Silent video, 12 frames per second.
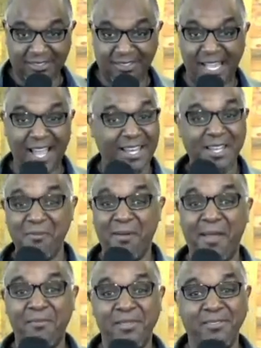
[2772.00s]
Not here,
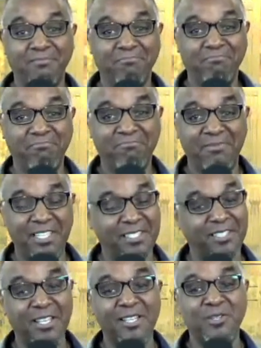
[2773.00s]
baby. This
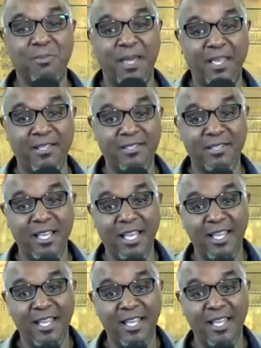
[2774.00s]
is that space.